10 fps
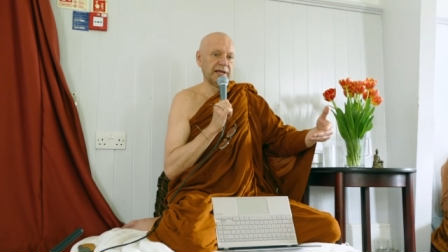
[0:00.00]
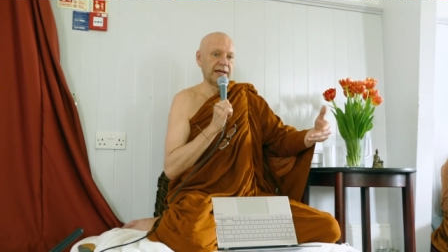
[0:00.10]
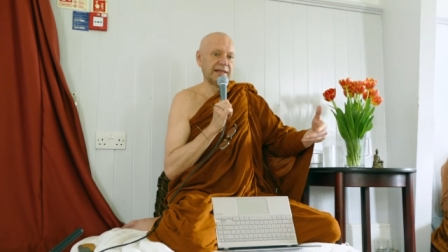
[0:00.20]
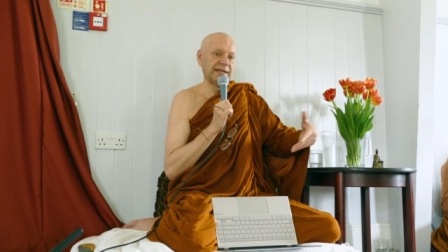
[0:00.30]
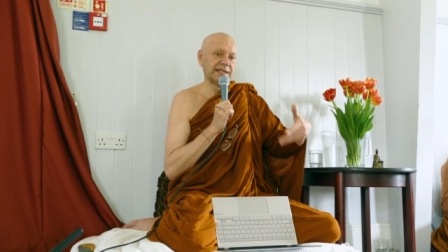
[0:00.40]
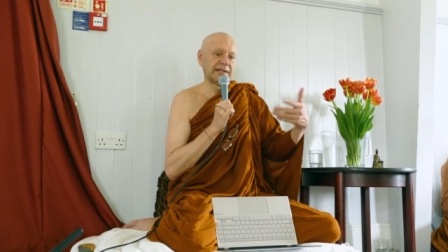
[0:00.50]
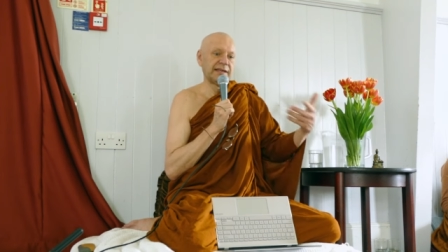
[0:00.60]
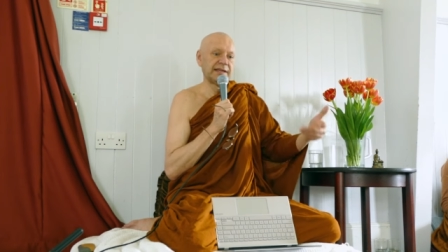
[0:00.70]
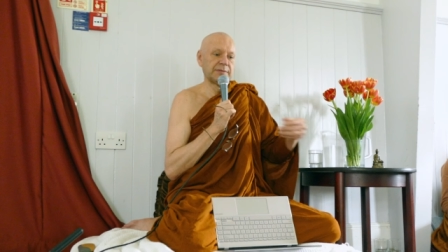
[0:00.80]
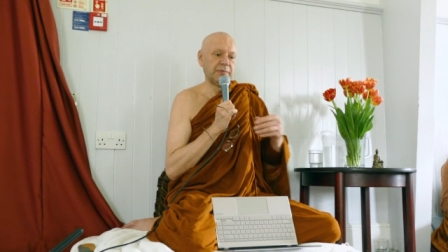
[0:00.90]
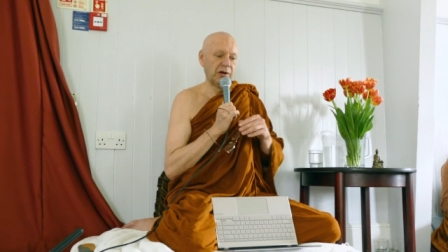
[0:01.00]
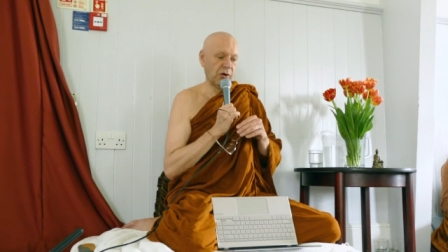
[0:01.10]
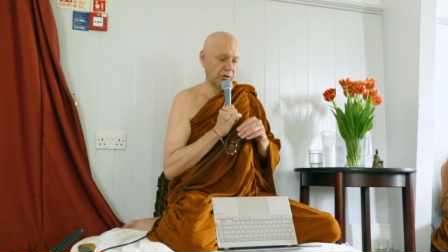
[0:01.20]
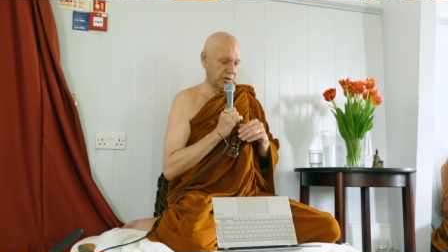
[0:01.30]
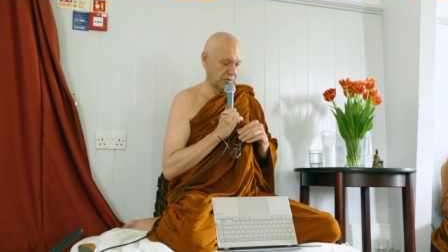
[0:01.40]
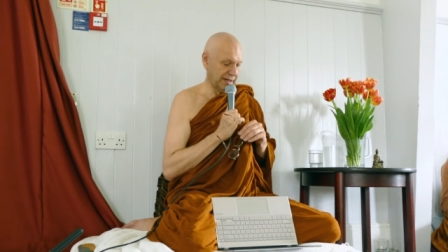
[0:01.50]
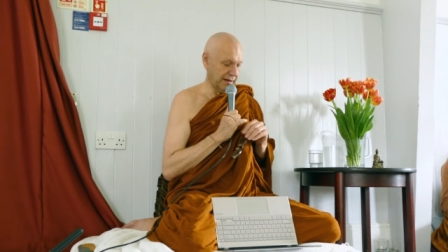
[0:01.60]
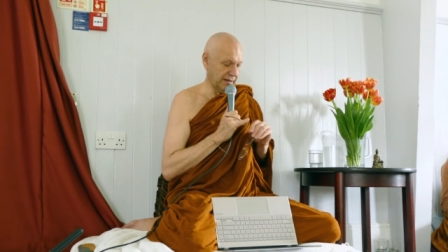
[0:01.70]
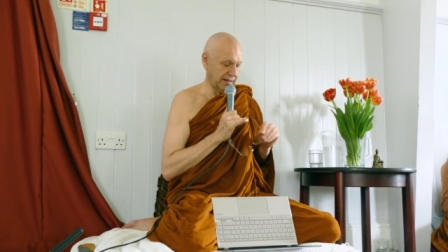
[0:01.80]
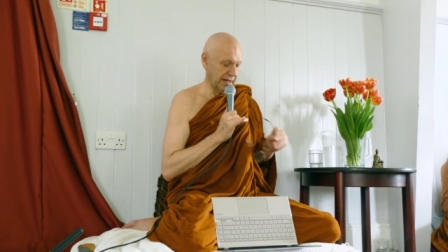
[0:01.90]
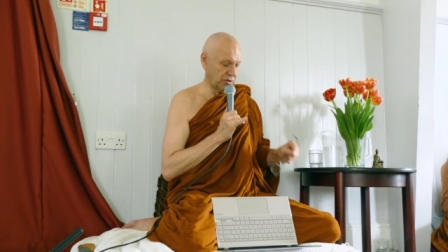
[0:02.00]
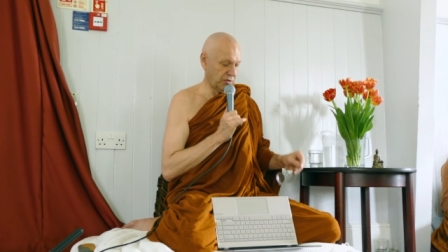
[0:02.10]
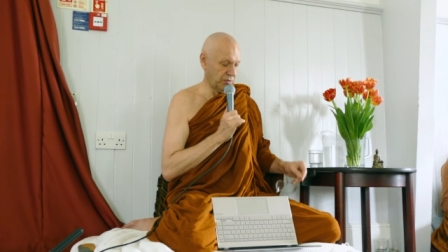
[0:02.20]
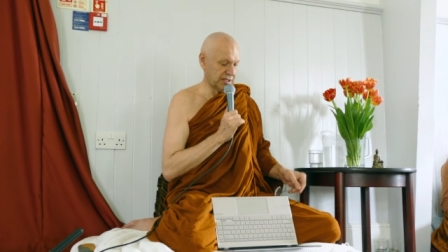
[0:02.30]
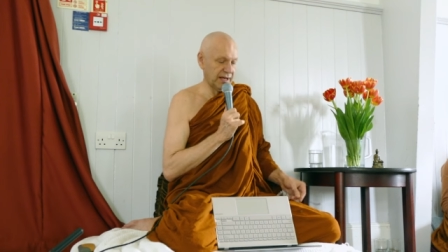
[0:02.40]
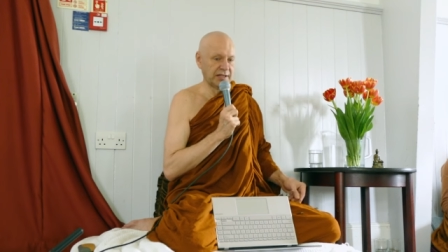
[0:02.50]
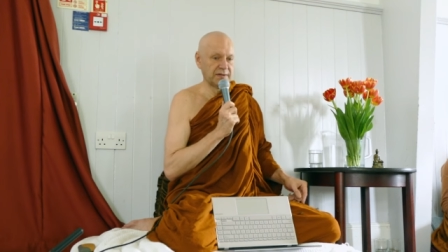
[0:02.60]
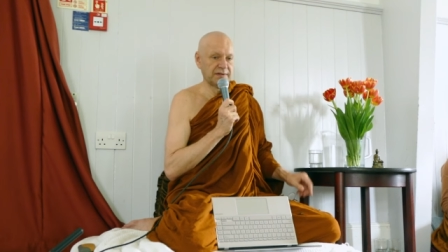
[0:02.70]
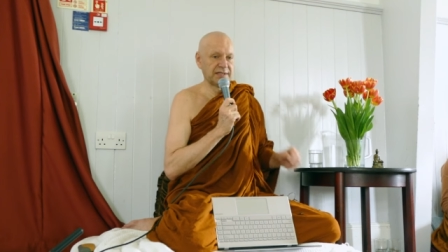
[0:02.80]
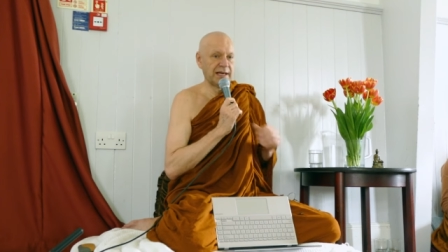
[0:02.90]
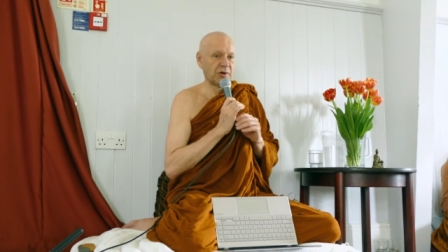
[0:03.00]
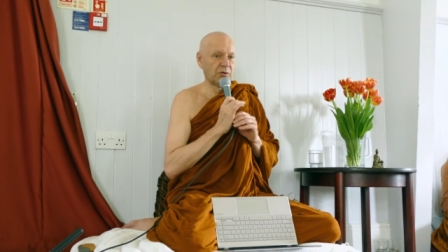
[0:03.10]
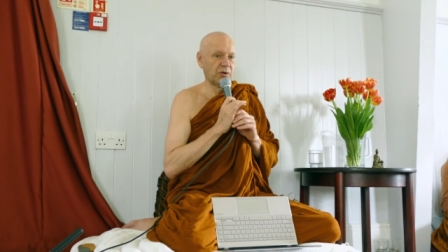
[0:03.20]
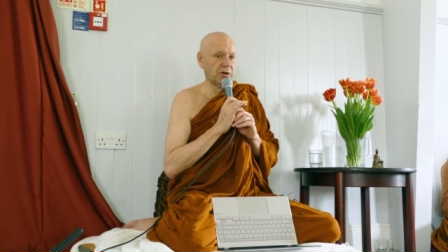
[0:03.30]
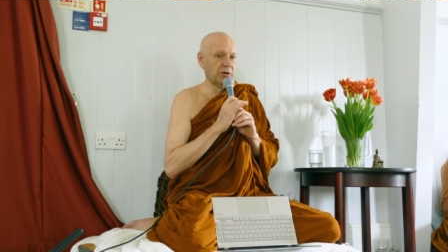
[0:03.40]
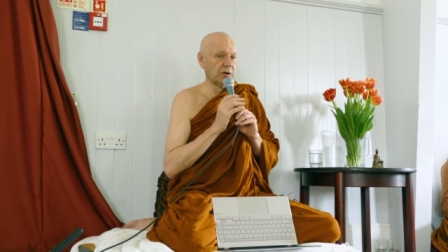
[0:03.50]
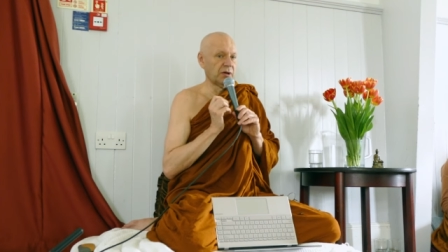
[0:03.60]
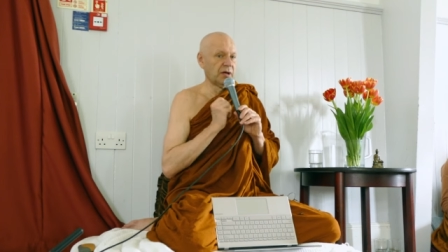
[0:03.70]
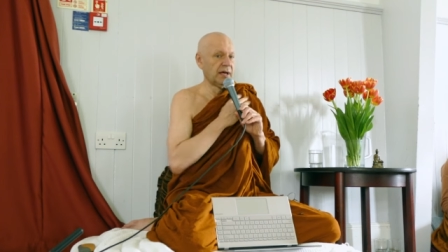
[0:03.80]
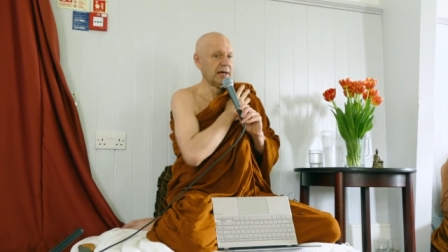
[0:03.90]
Yeah, these things belong together. They are two sides of the same coin.